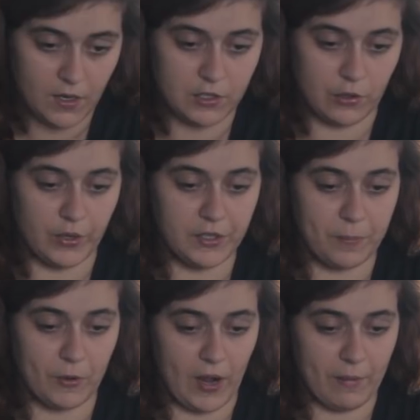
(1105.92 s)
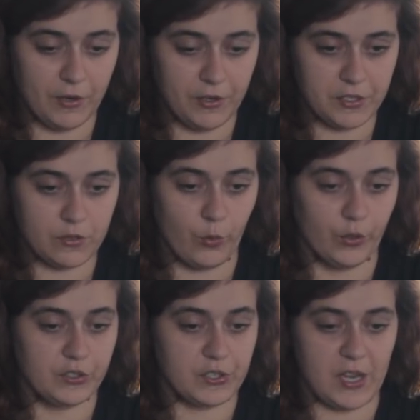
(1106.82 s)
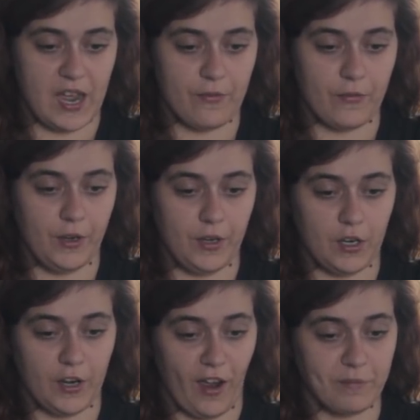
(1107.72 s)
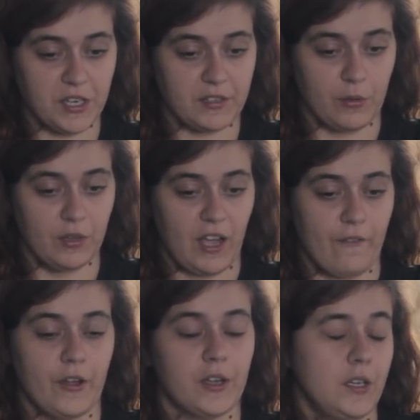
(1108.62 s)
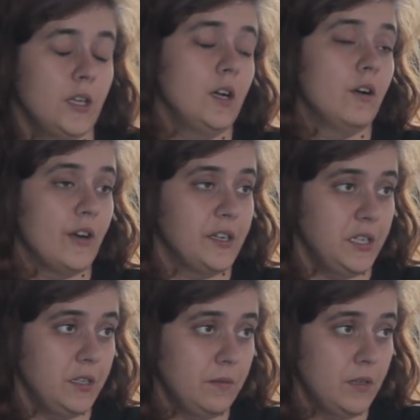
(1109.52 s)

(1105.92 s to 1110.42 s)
So in the parameters, we'll just have an object that will have a key of ID.